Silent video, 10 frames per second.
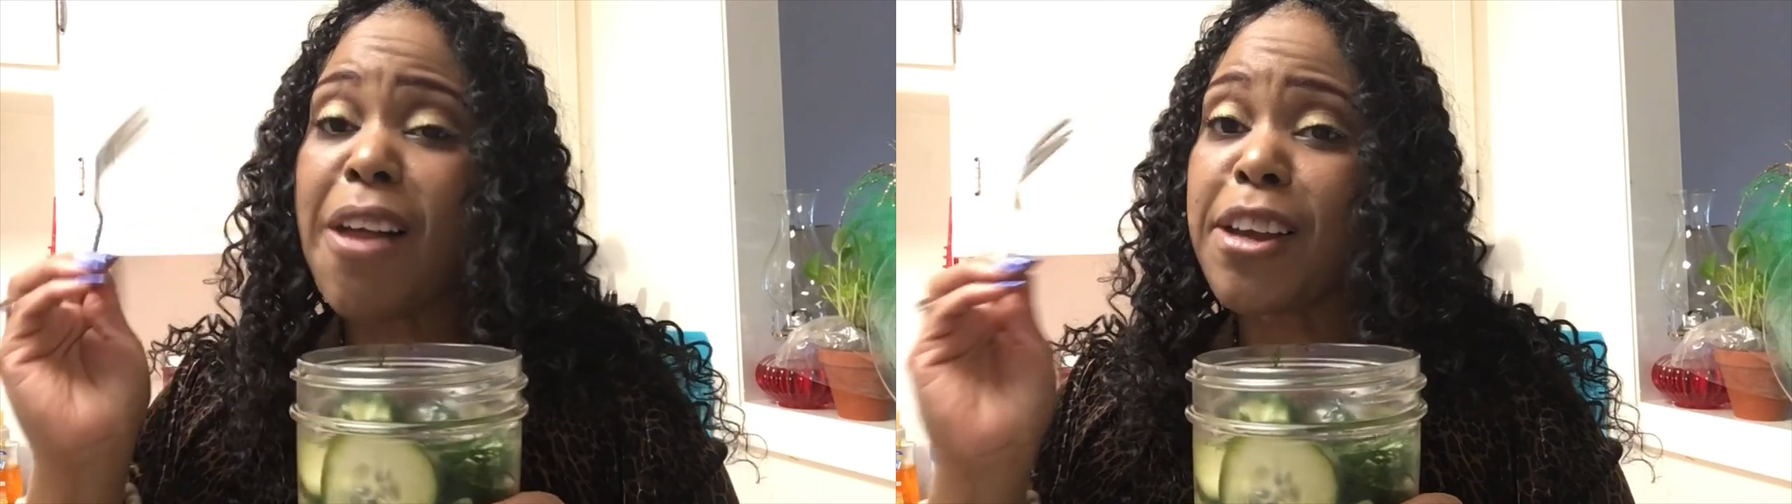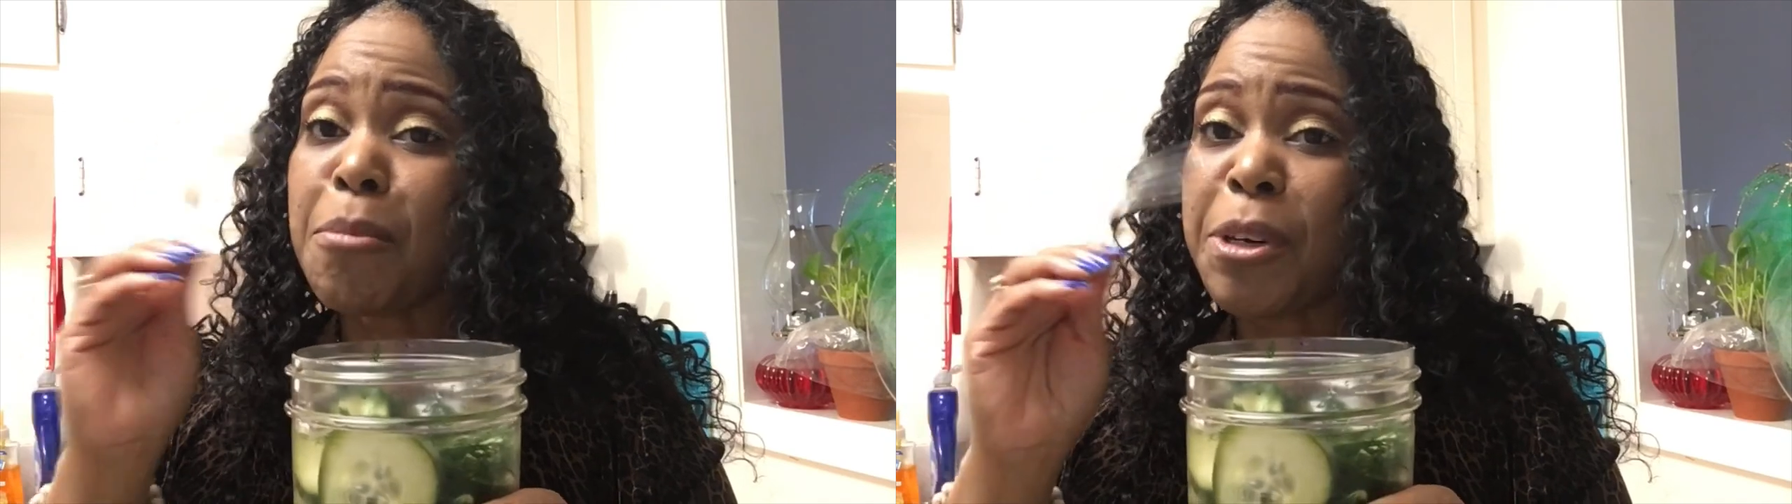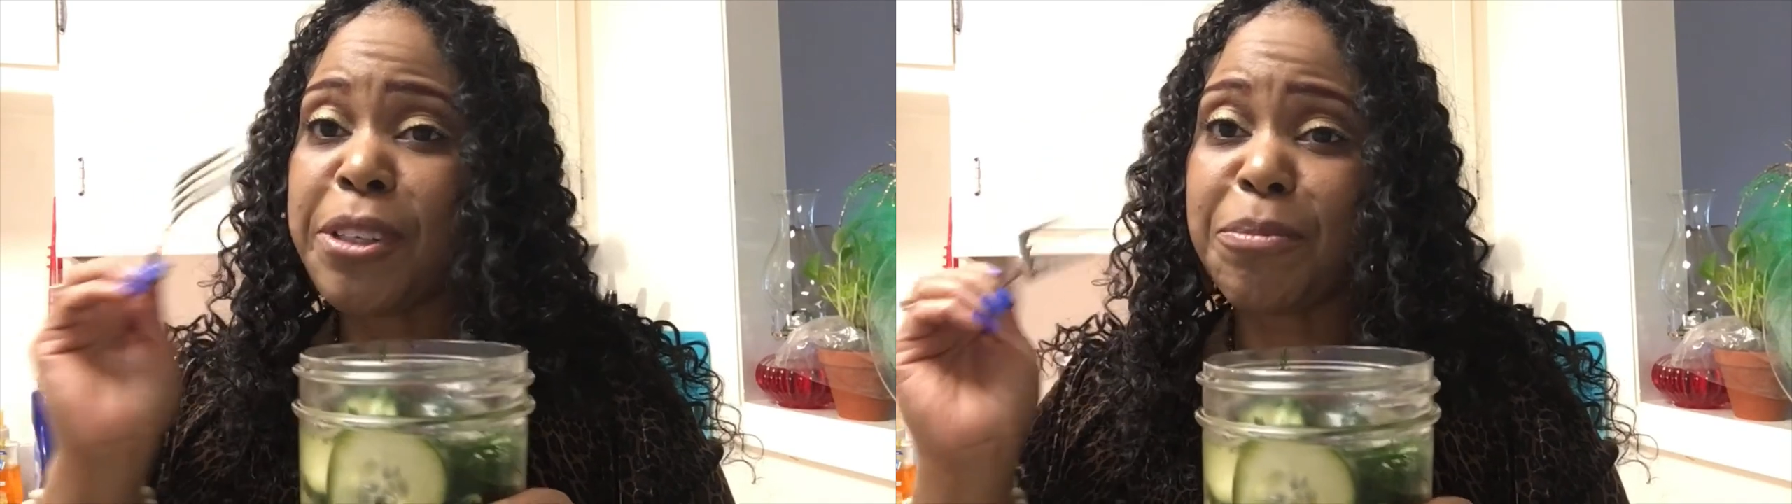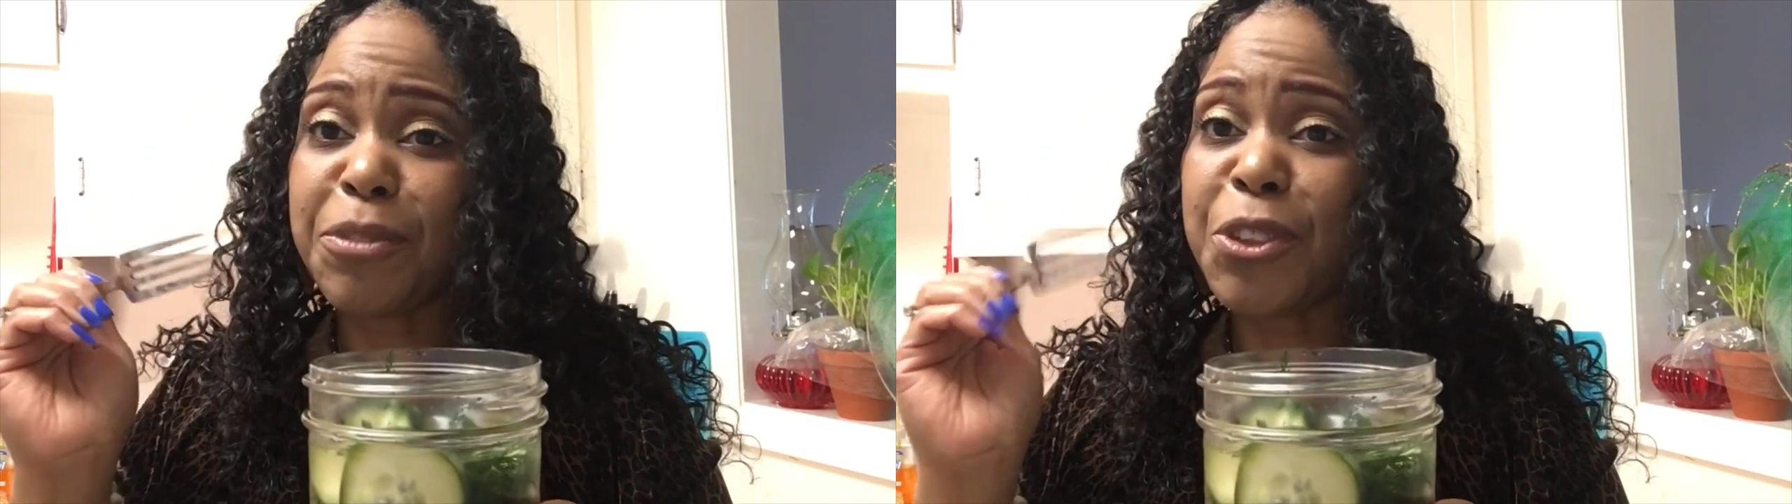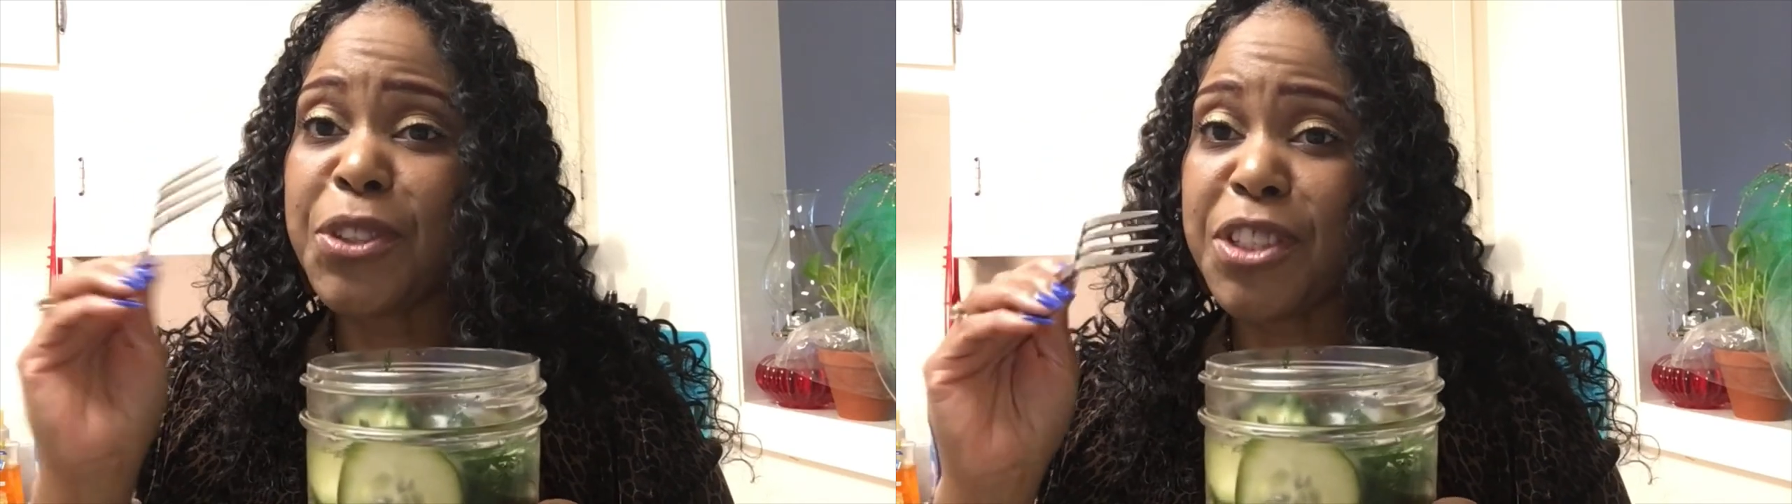Come on,
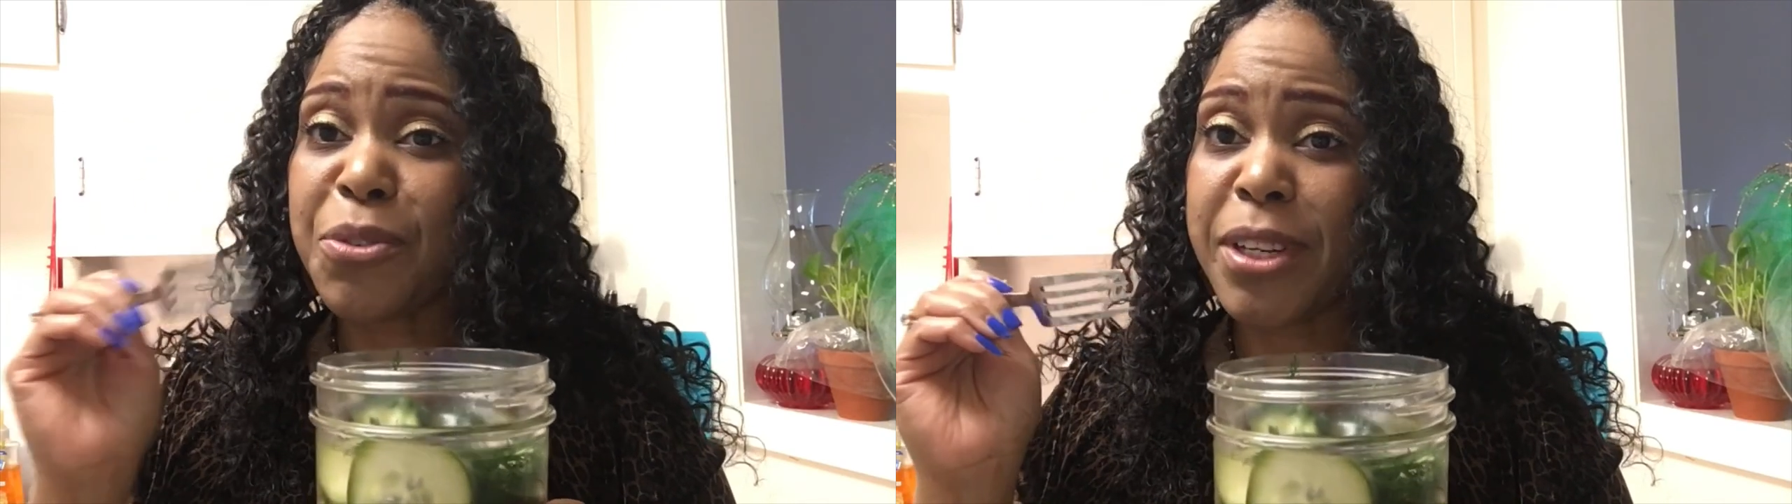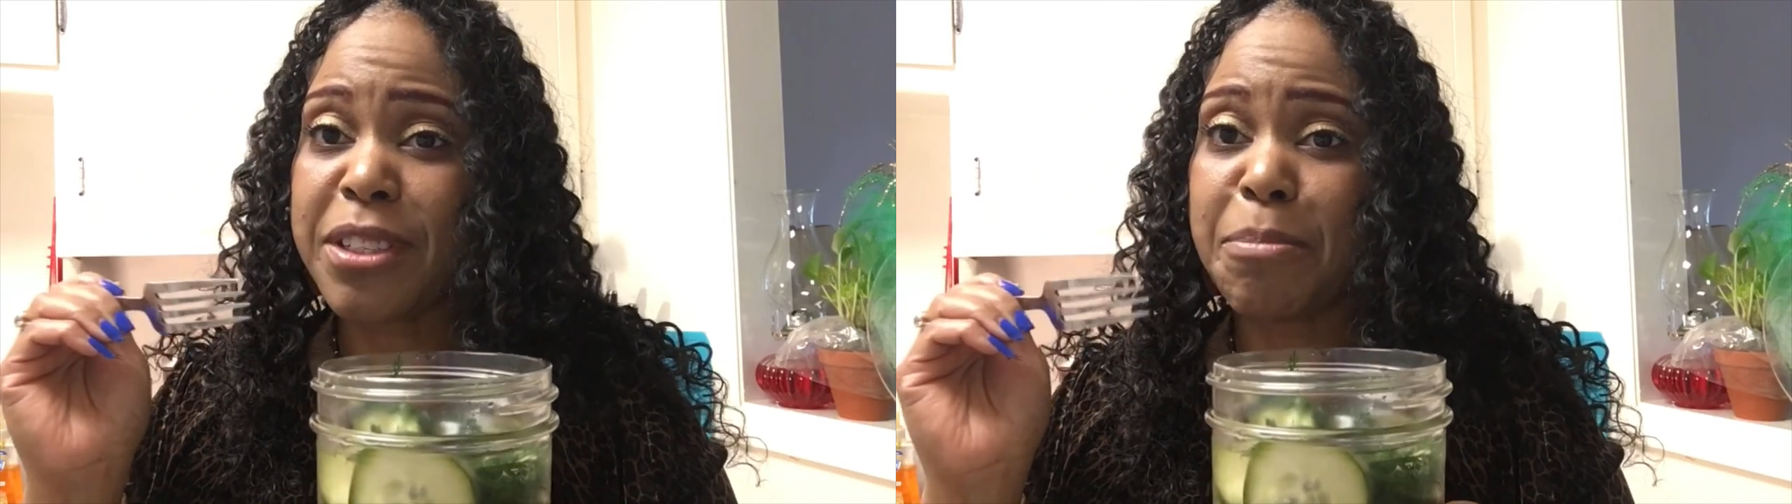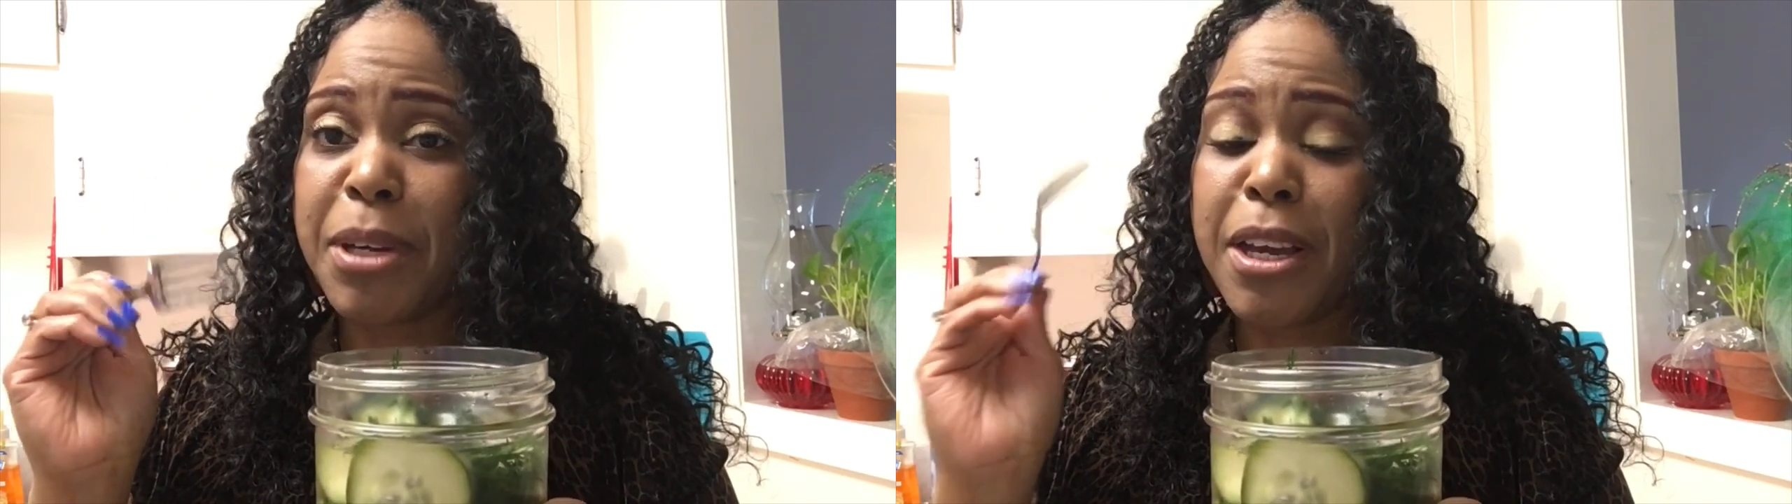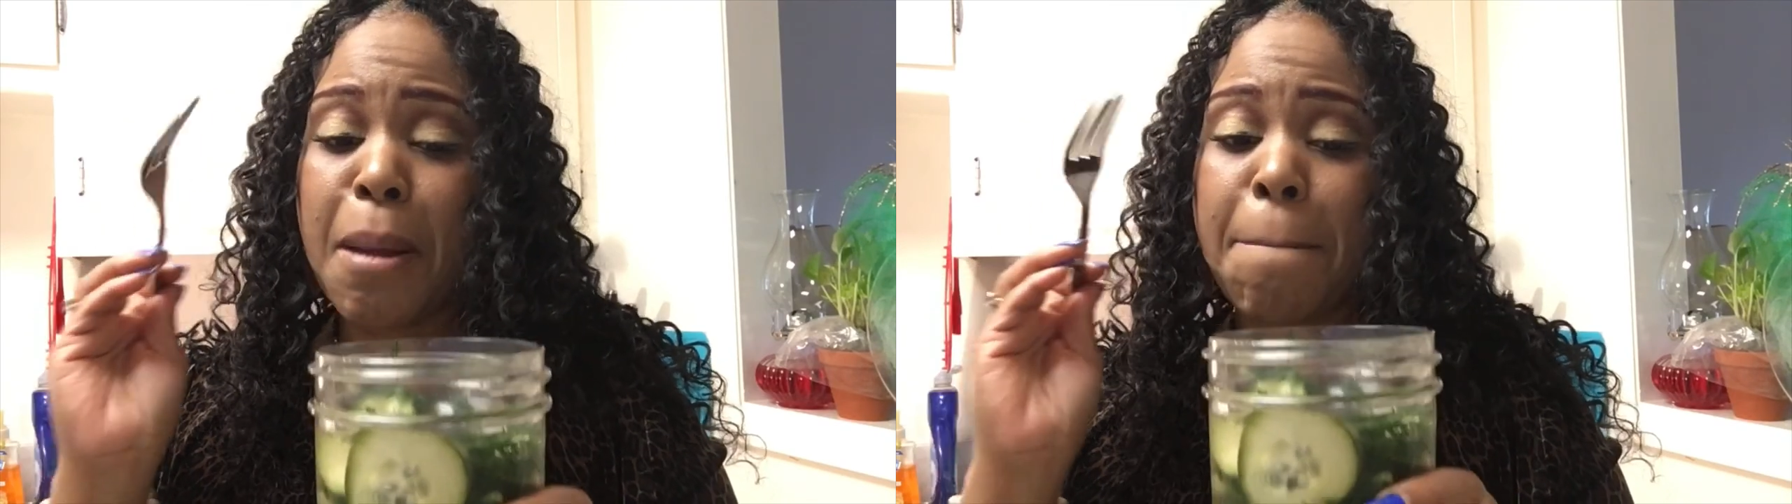do this recipe.